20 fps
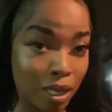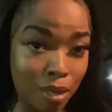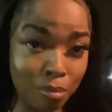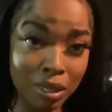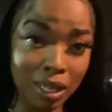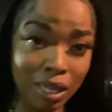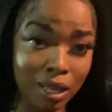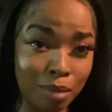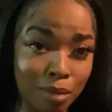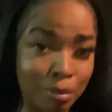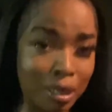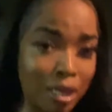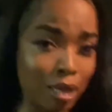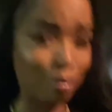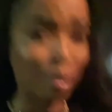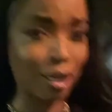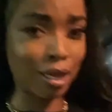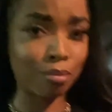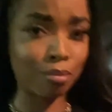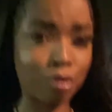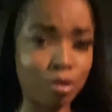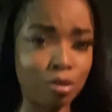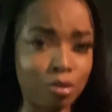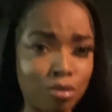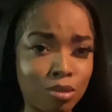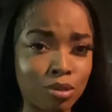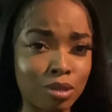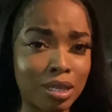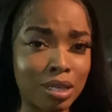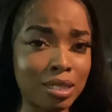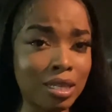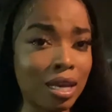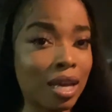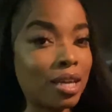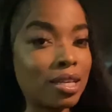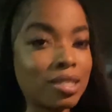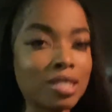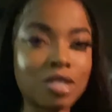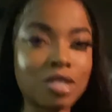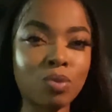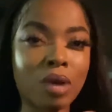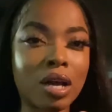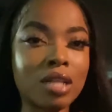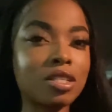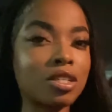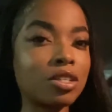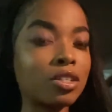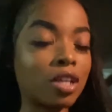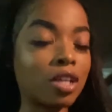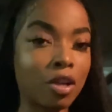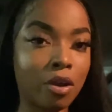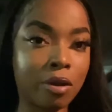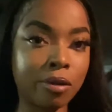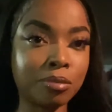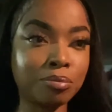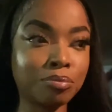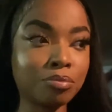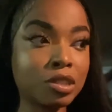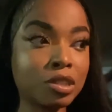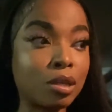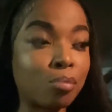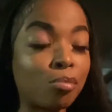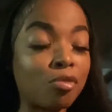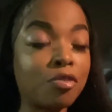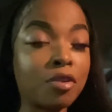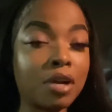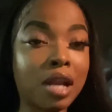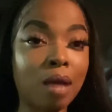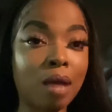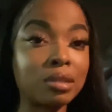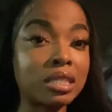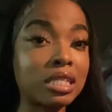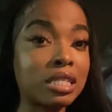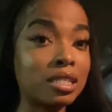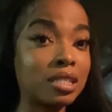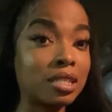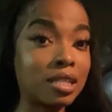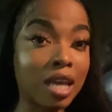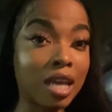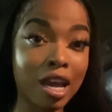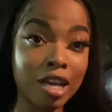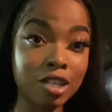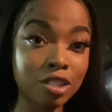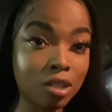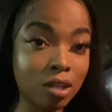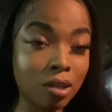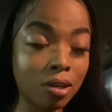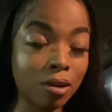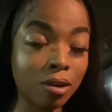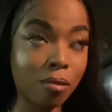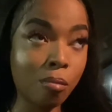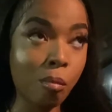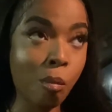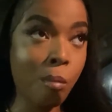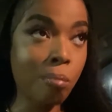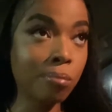I'm in like a money making mood, so that's, I guess that's why I turned that on. And then before that, I was listening to Cash Doll.